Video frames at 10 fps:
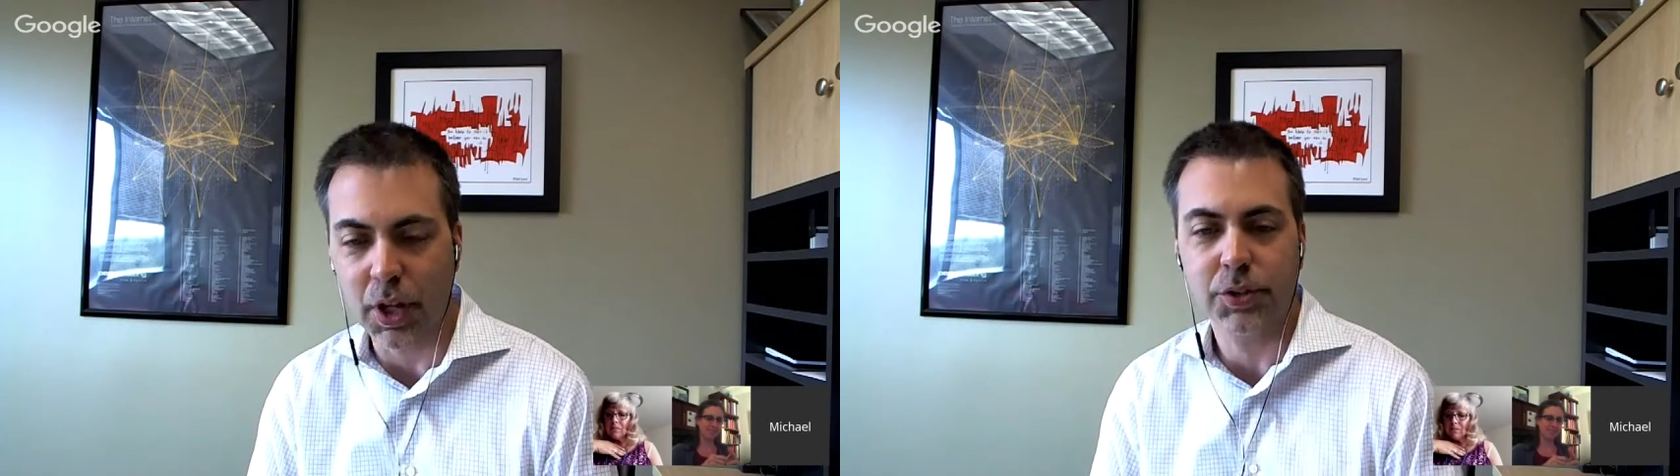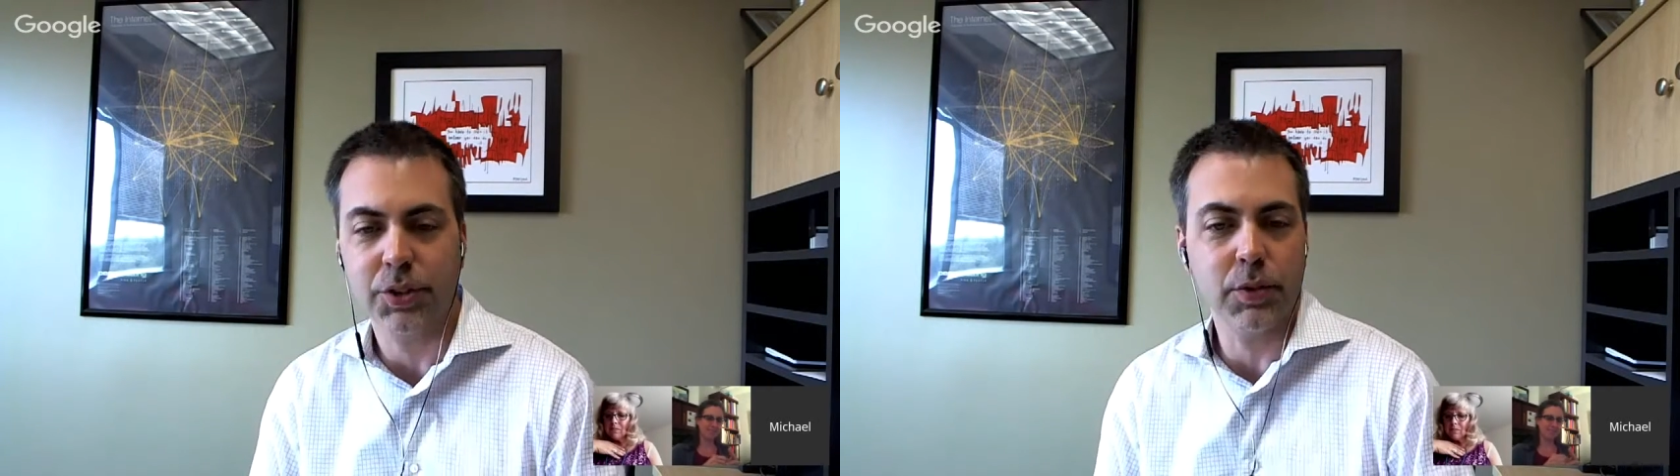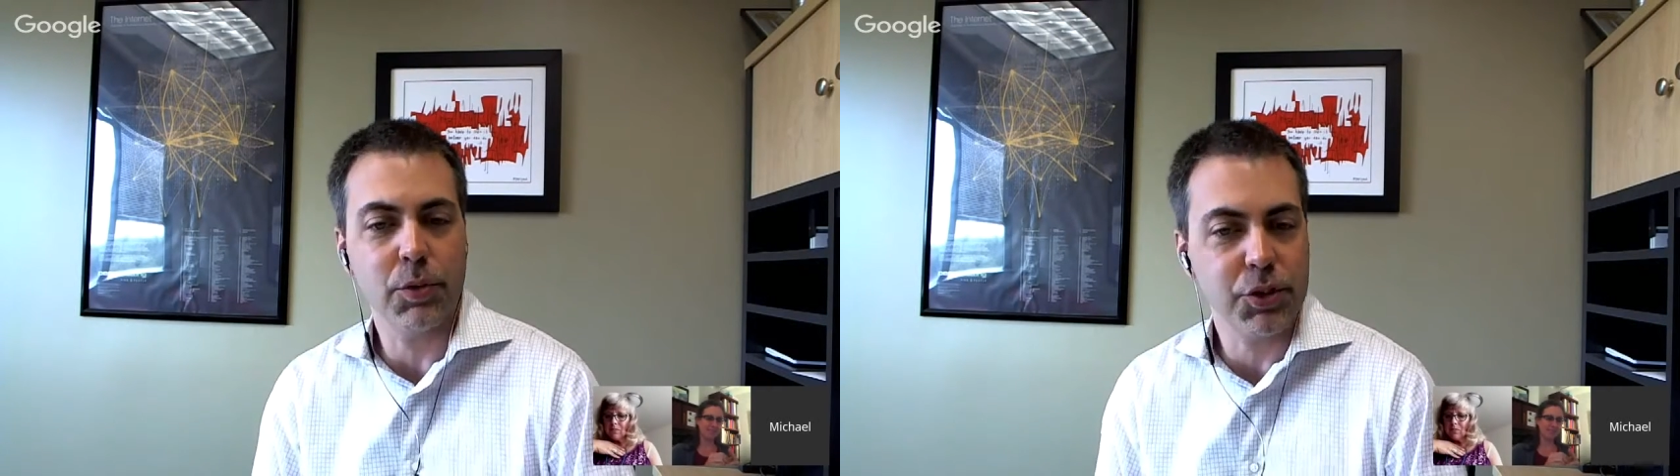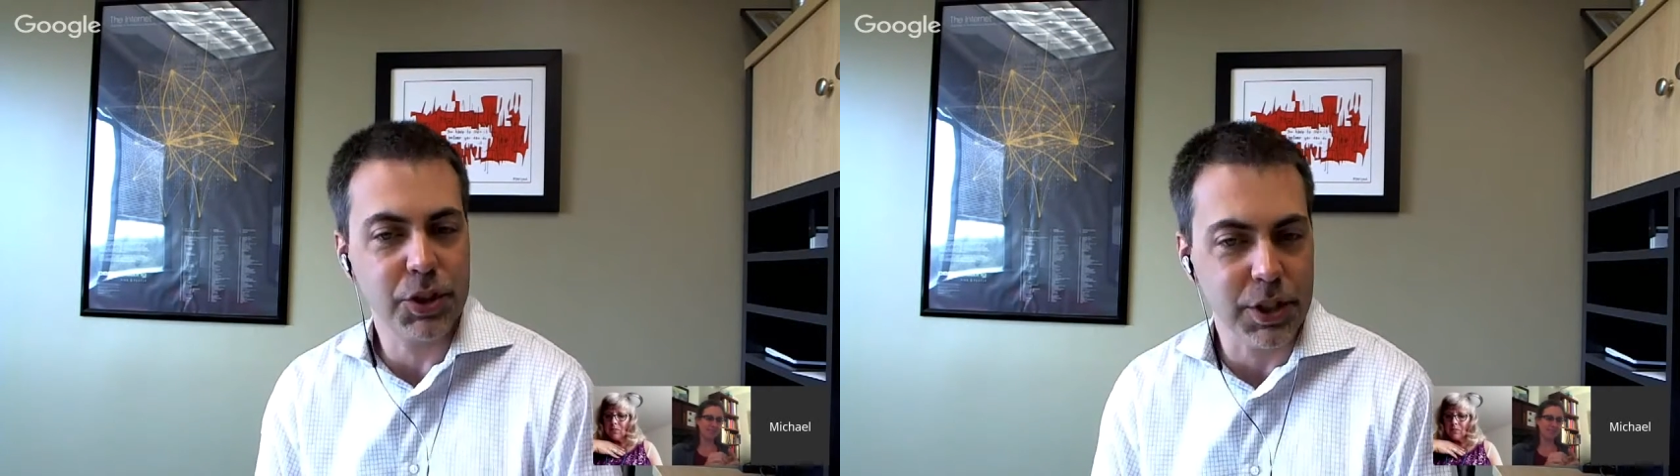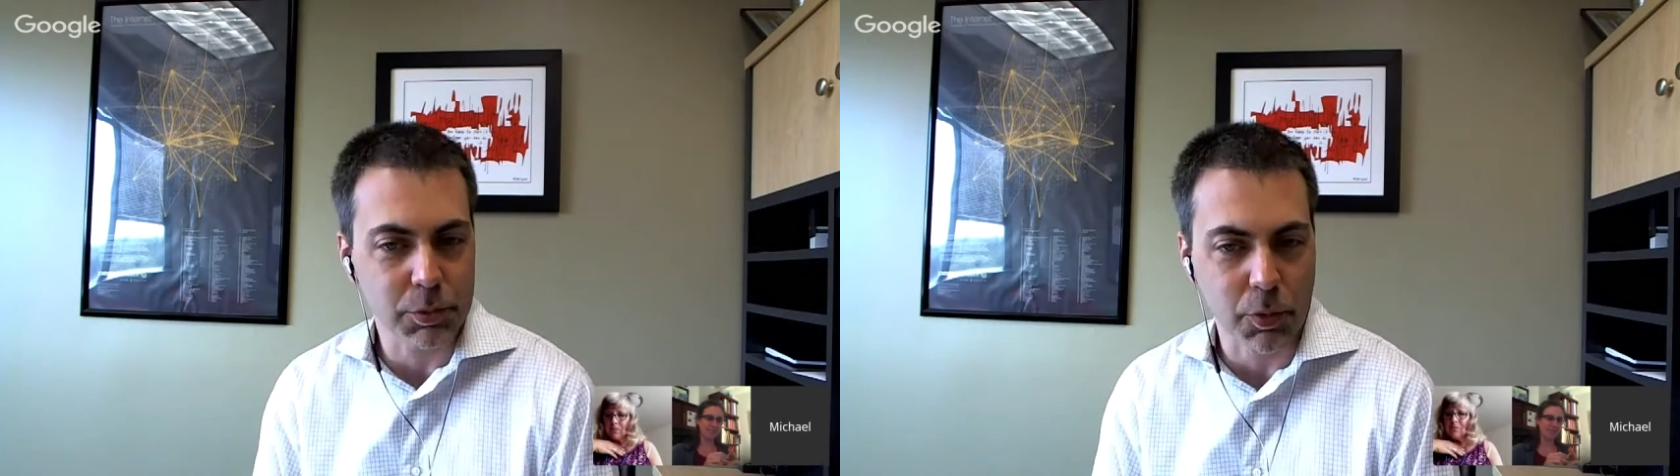I've never
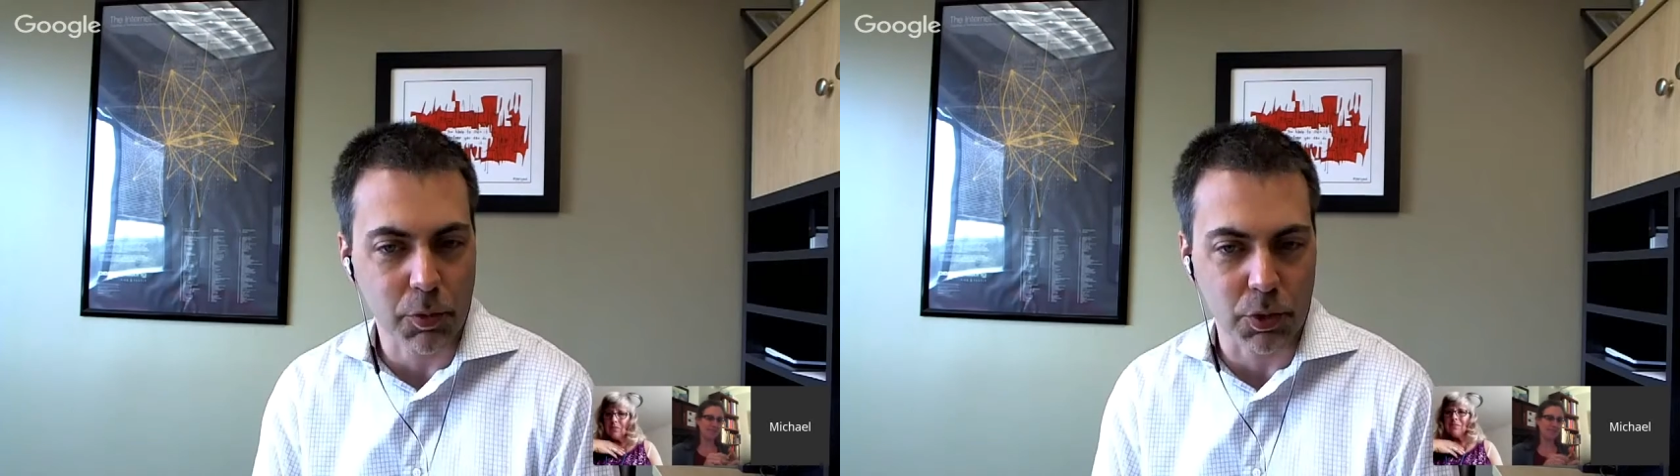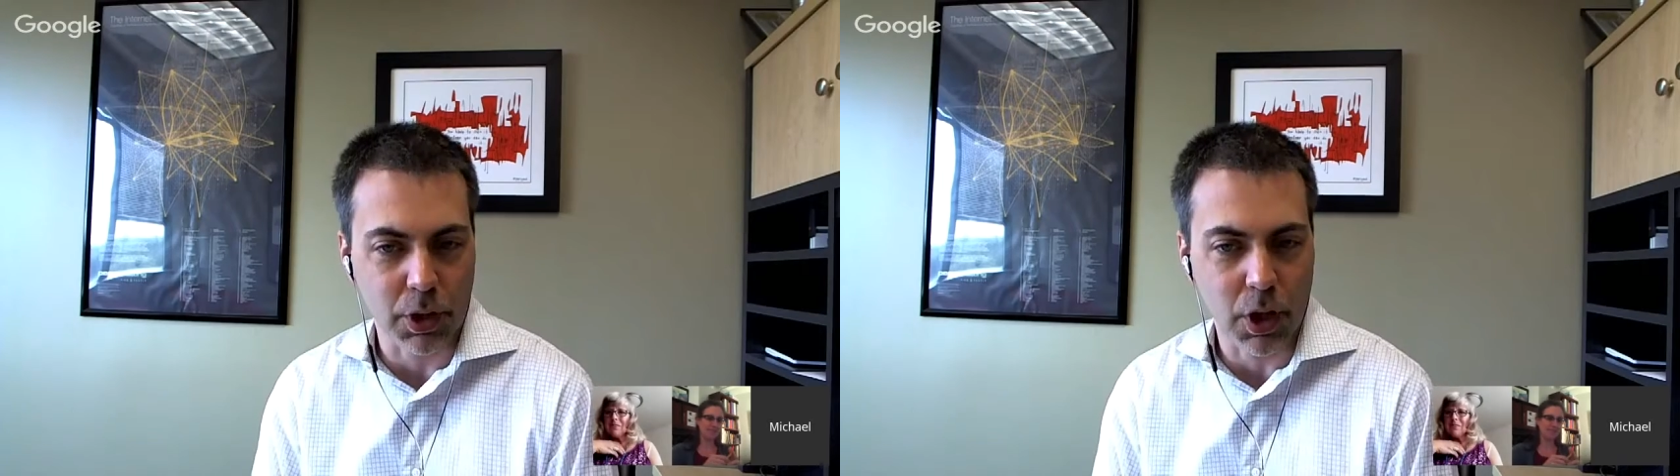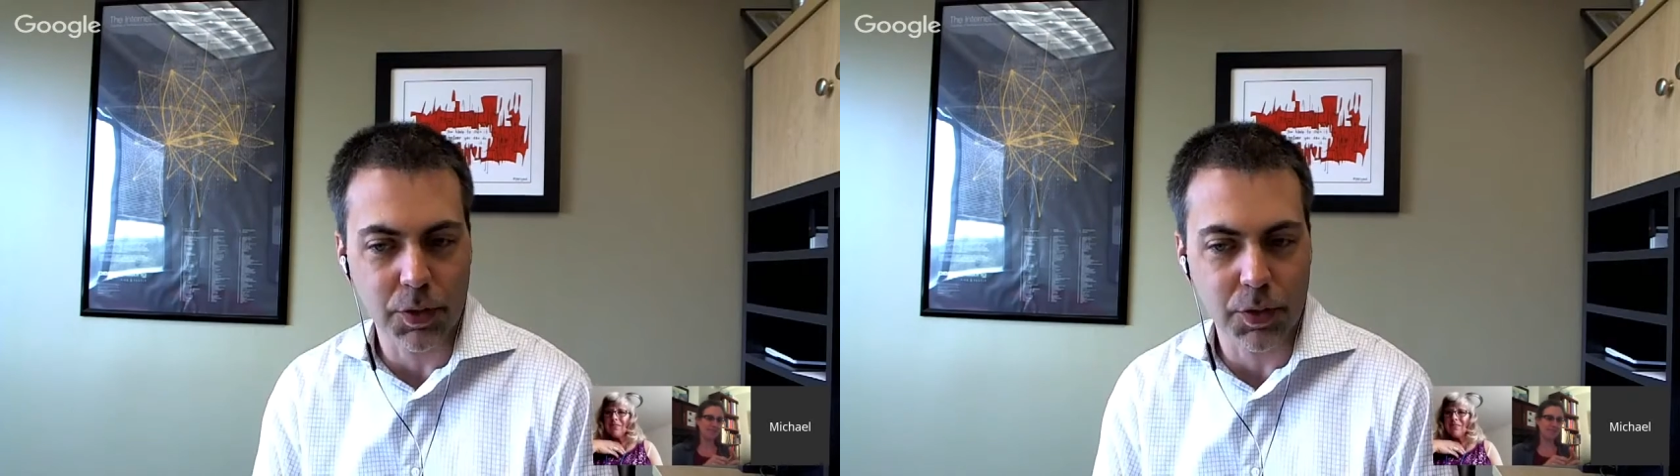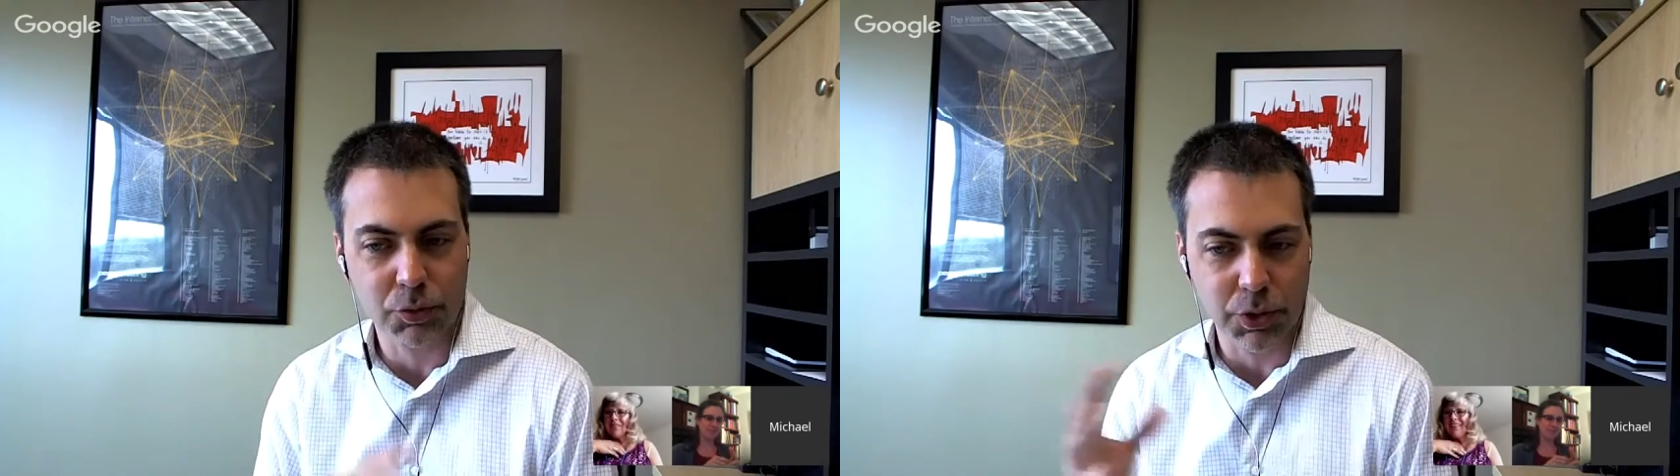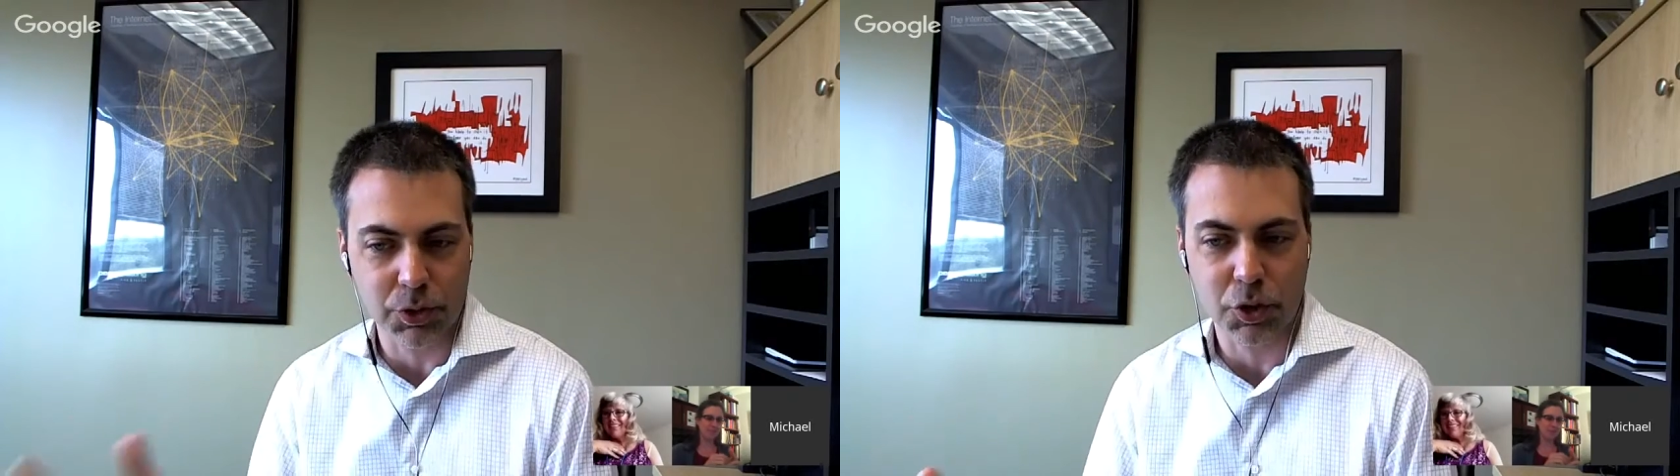seen this before. In all these research